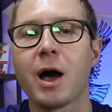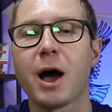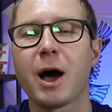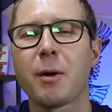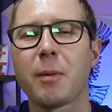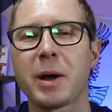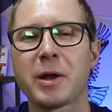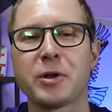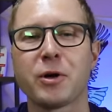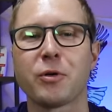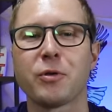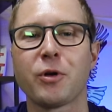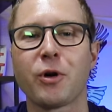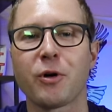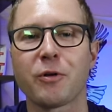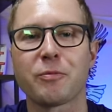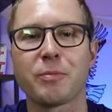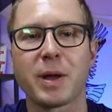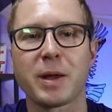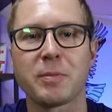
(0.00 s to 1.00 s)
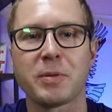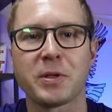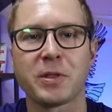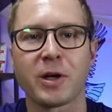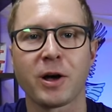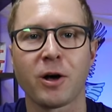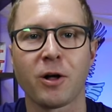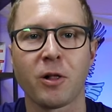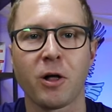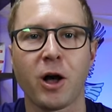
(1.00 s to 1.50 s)
Um, I don't know if maybe
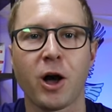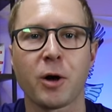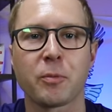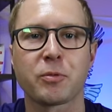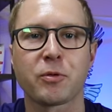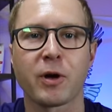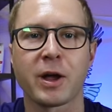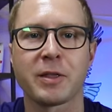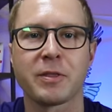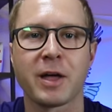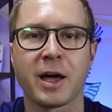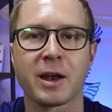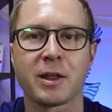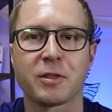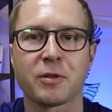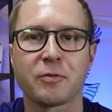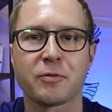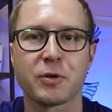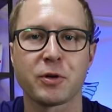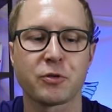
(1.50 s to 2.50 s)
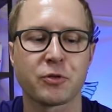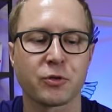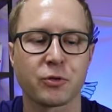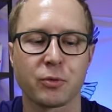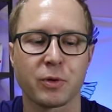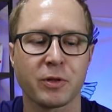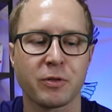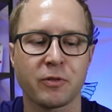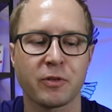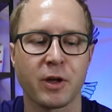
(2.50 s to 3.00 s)
they'll upgrade that in the future
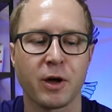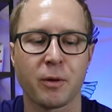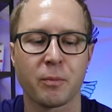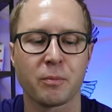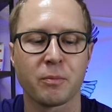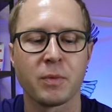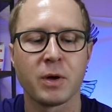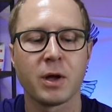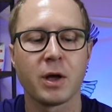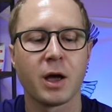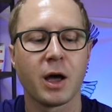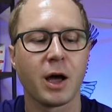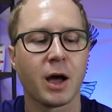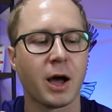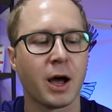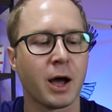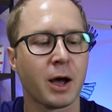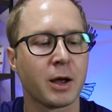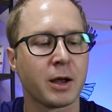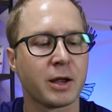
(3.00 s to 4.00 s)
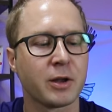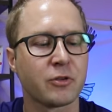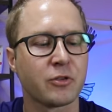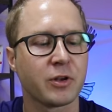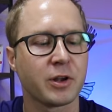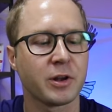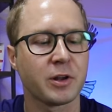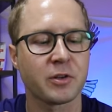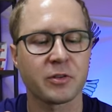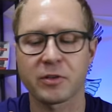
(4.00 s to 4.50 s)
with some uh,
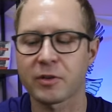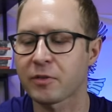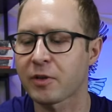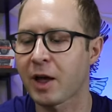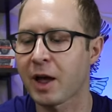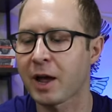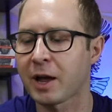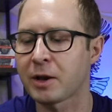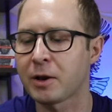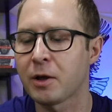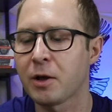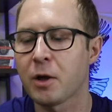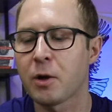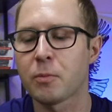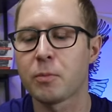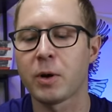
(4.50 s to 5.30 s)
ingenious design,